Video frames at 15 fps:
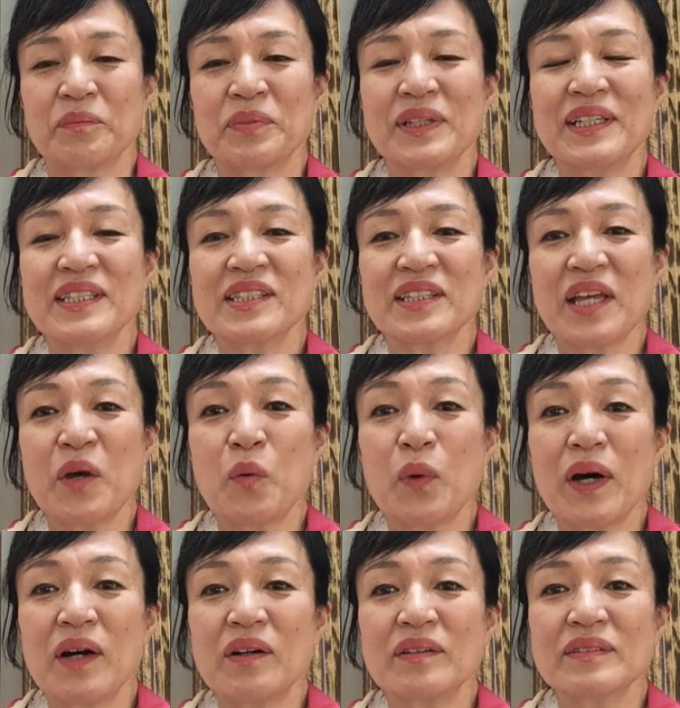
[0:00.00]
Please stay
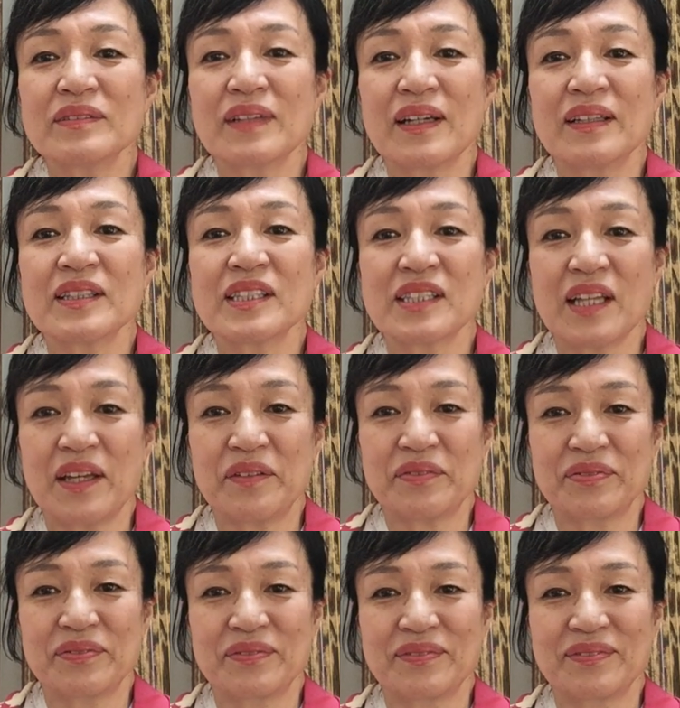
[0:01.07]
well and
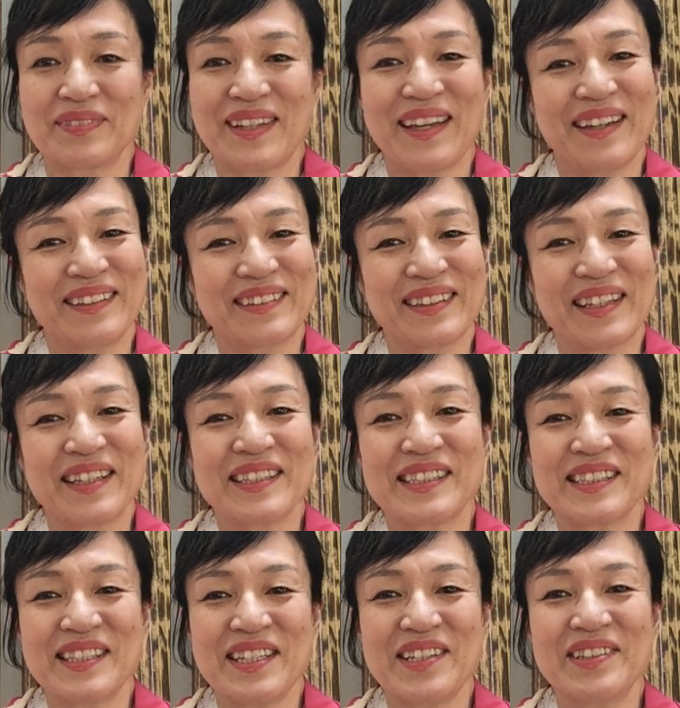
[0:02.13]
safe, and
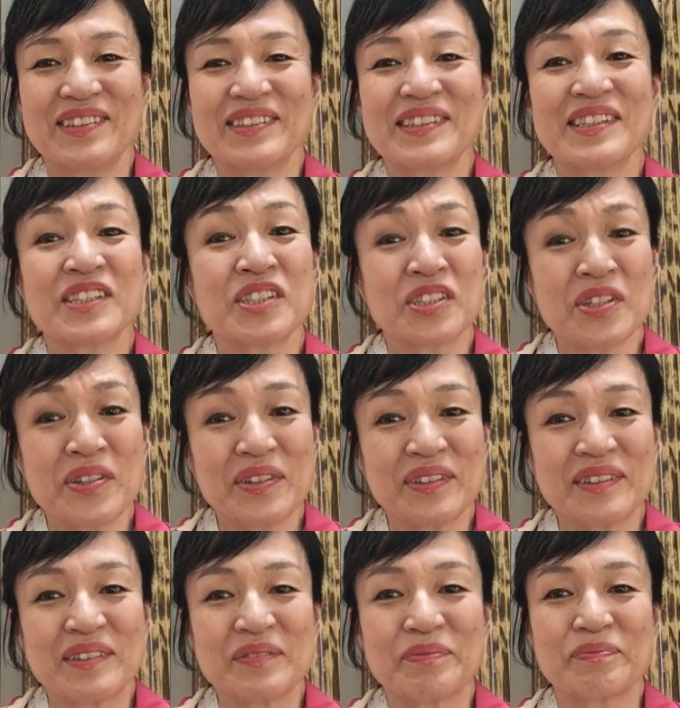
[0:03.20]
see you
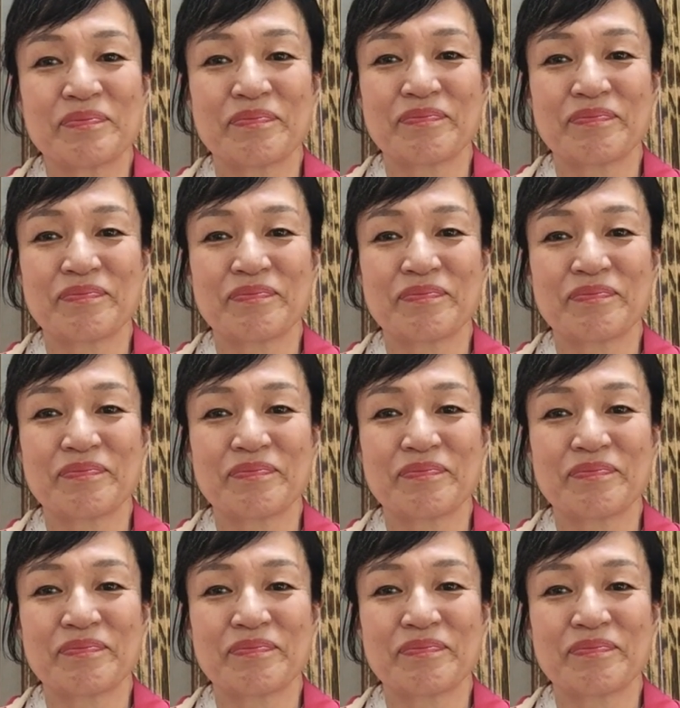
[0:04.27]
soon.